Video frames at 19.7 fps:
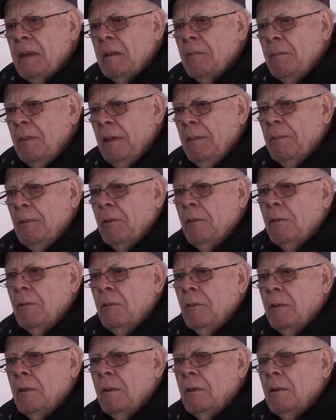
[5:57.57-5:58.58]
people
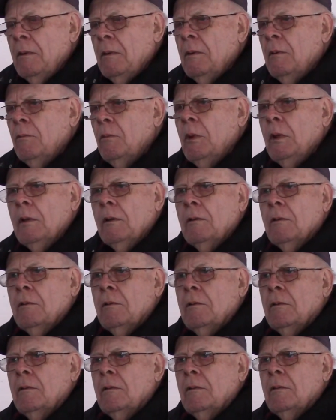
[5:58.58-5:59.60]
will
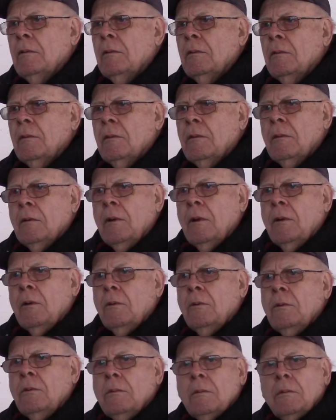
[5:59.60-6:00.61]

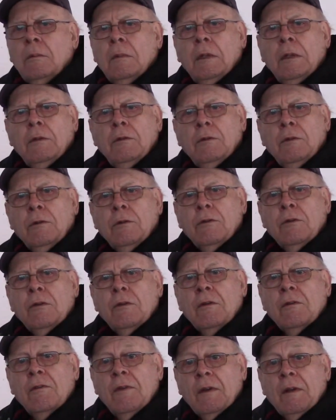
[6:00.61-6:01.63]
go and use
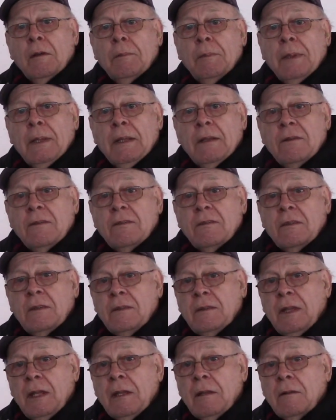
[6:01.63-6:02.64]
the fire pits.
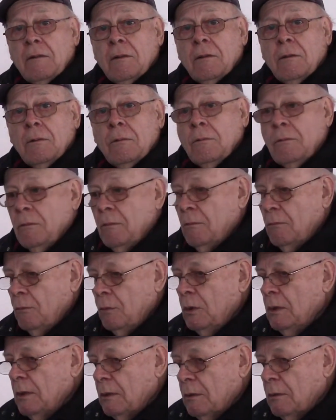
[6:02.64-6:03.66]
Take their own
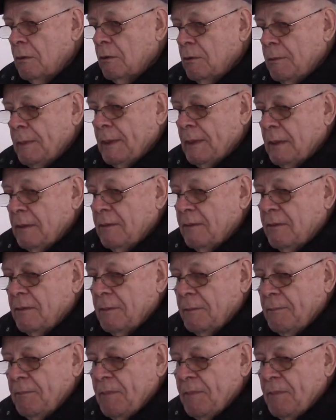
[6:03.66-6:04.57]
wood, of course, because